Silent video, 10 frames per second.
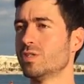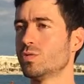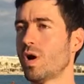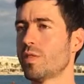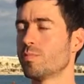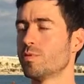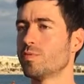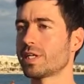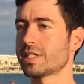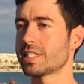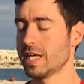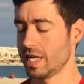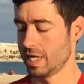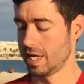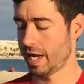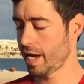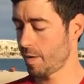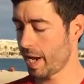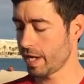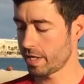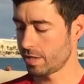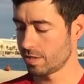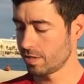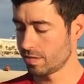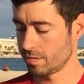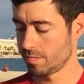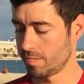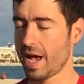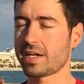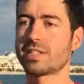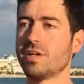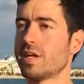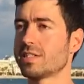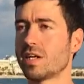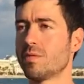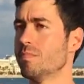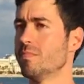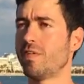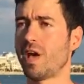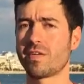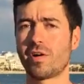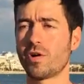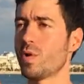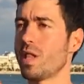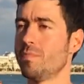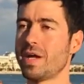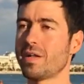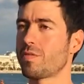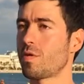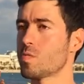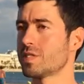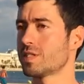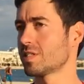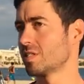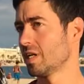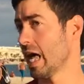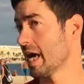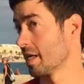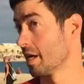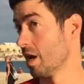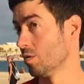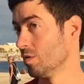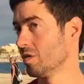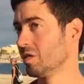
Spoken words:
2 other boomerangs, and I made it in backswing, and it started flying very well. Many throwers like it now.